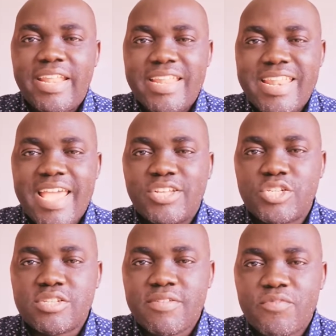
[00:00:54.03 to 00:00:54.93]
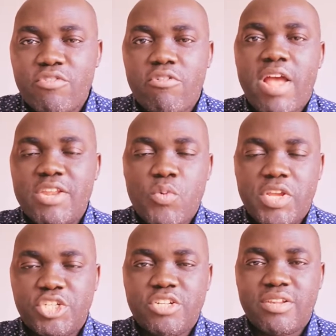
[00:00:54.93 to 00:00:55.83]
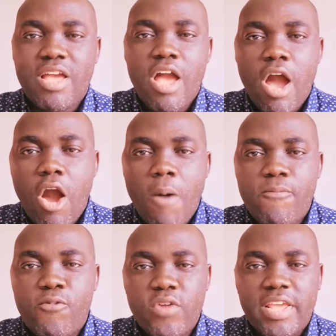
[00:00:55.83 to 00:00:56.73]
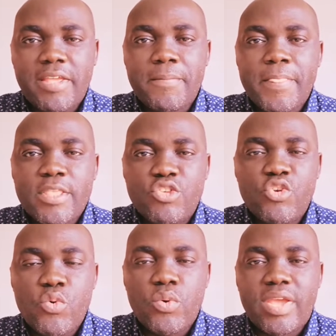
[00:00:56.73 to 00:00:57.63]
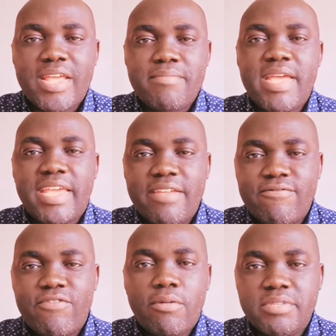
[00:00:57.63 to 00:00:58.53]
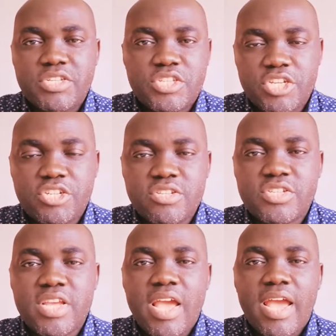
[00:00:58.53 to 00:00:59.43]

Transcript: in next graduation. Hopefully, you can make informed decisions.